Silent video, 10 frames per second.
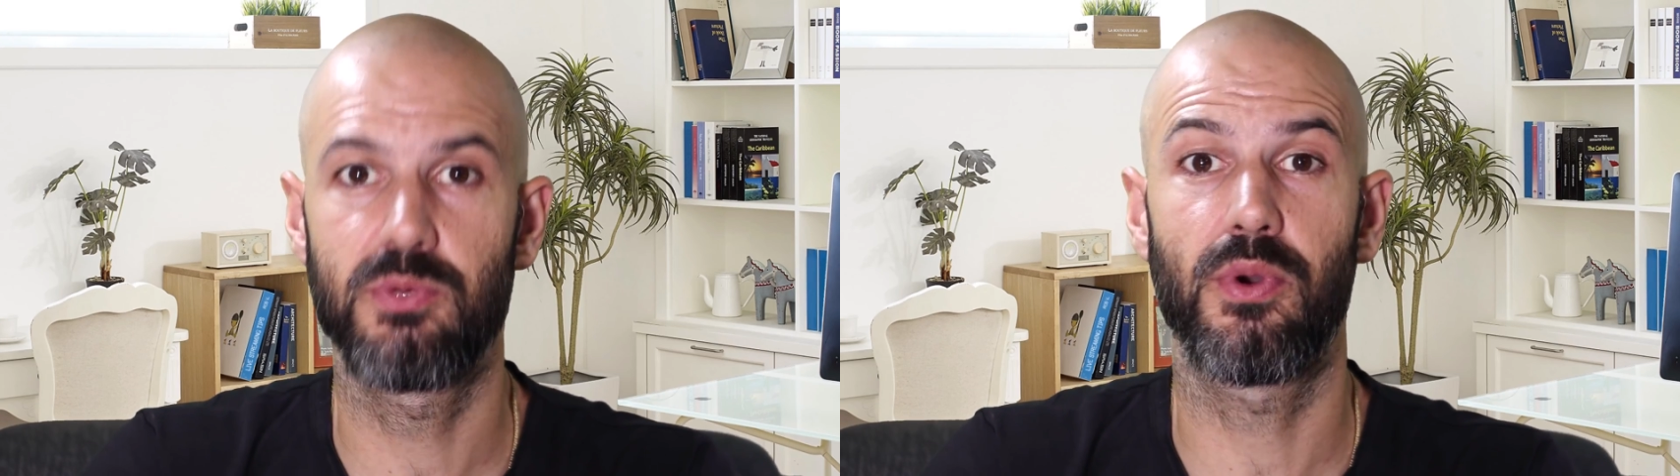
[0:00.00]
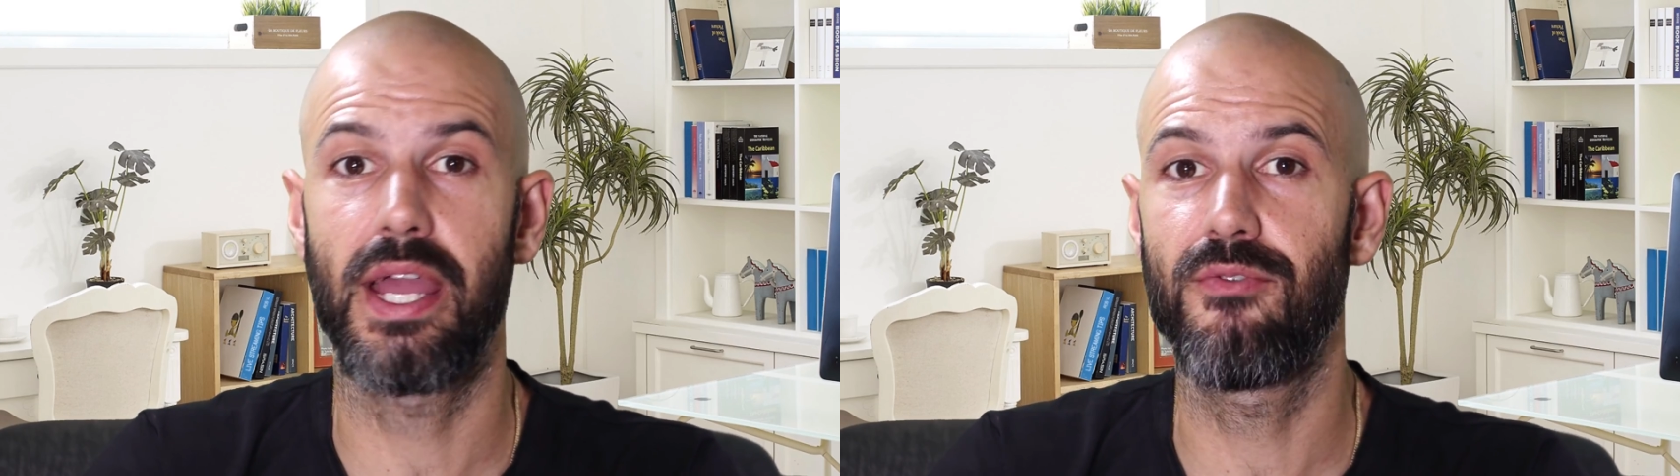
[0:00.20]

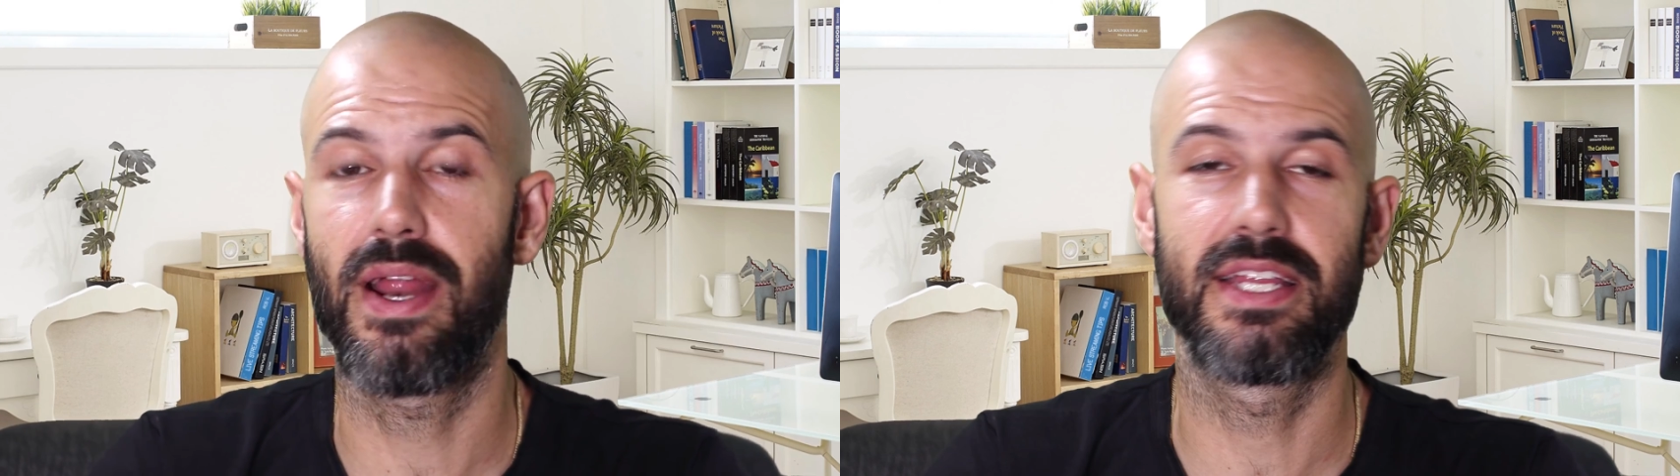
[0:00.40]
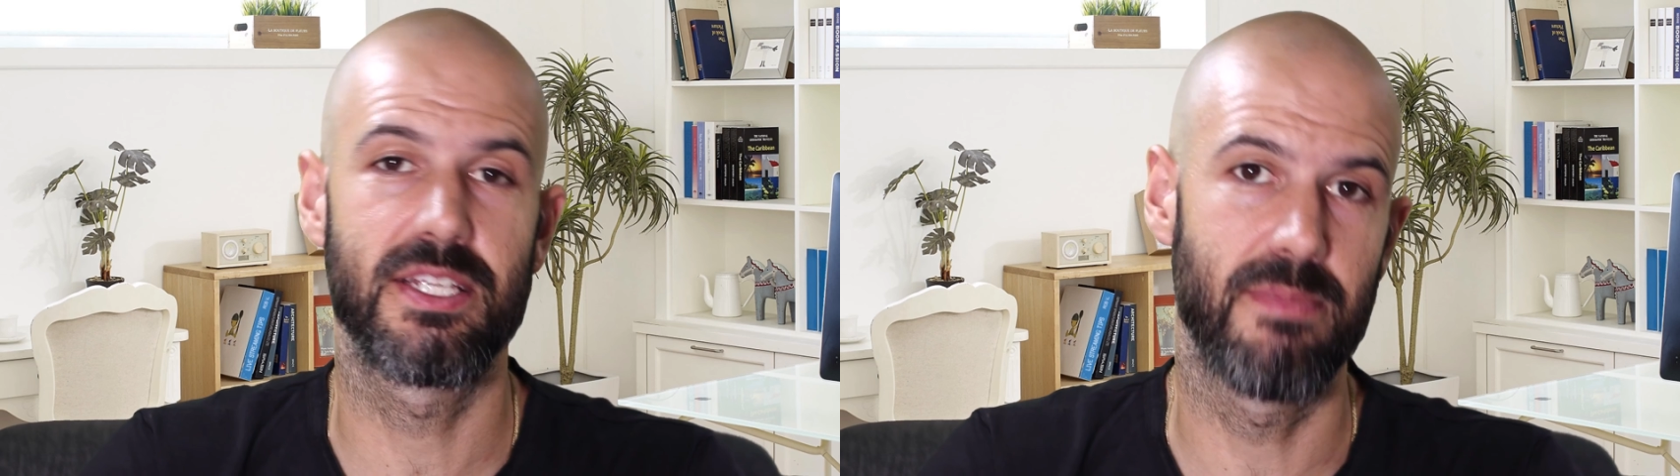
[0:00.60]
well, get
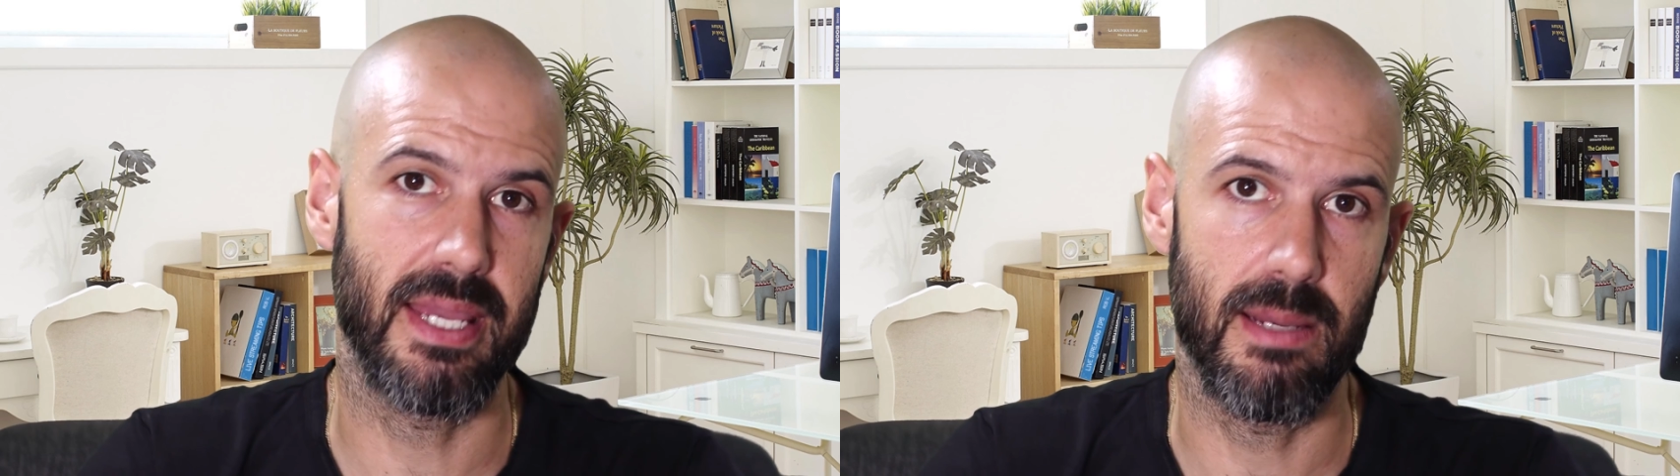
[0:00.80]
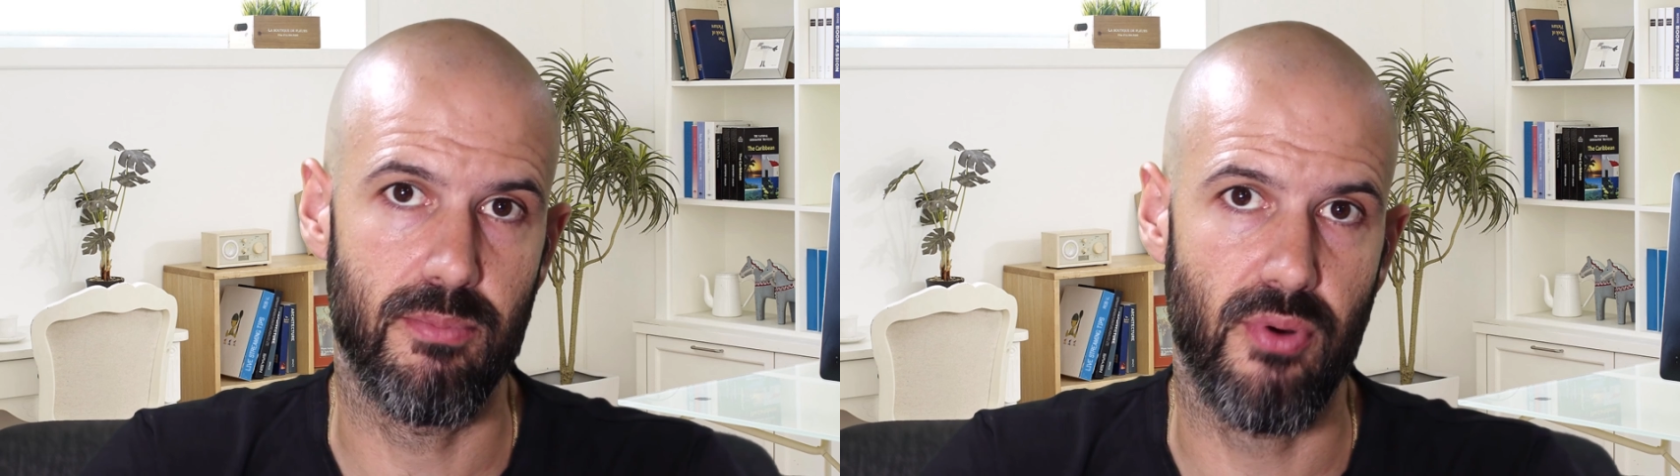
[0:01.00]
ready to
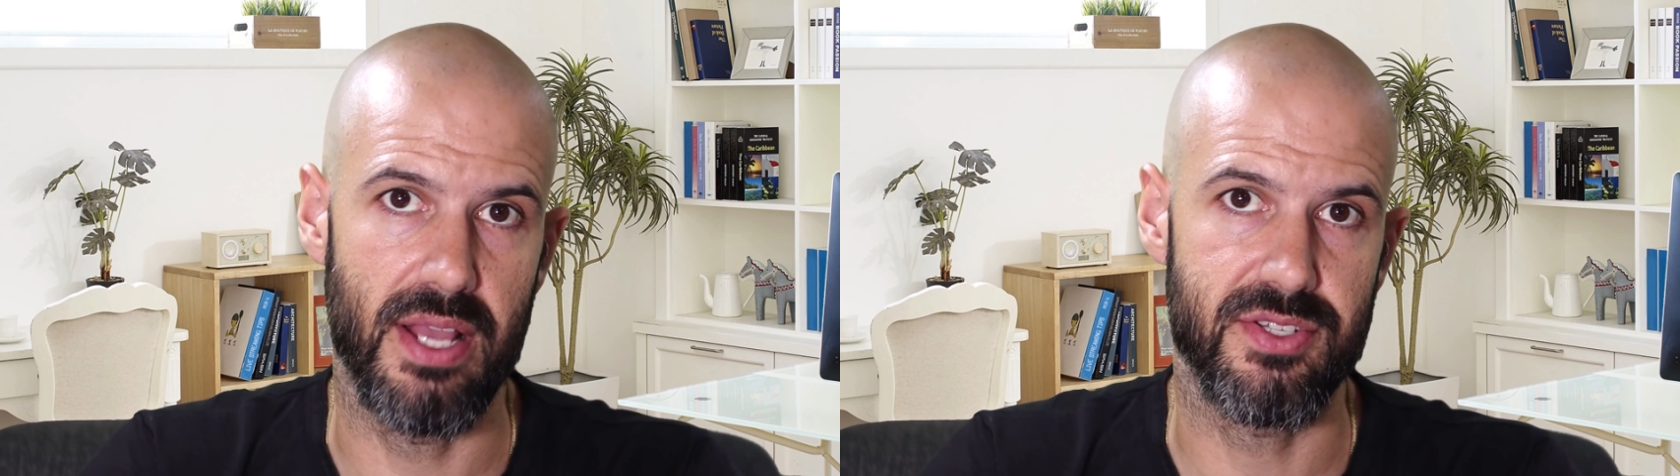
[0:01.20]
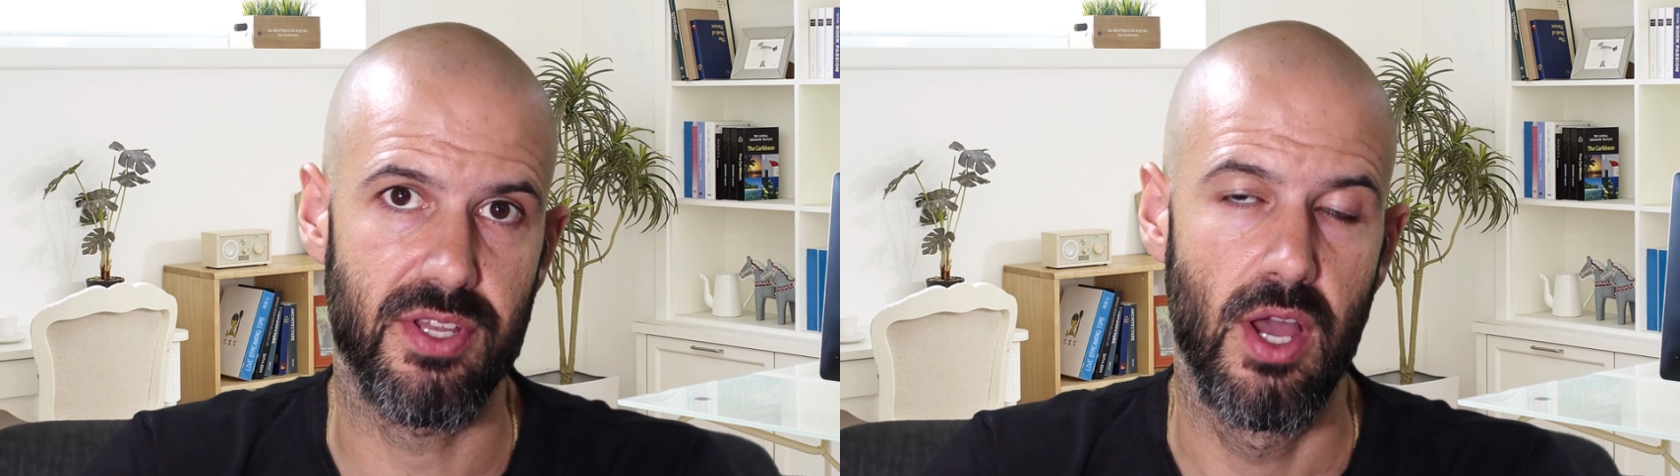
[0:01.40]
be impressed.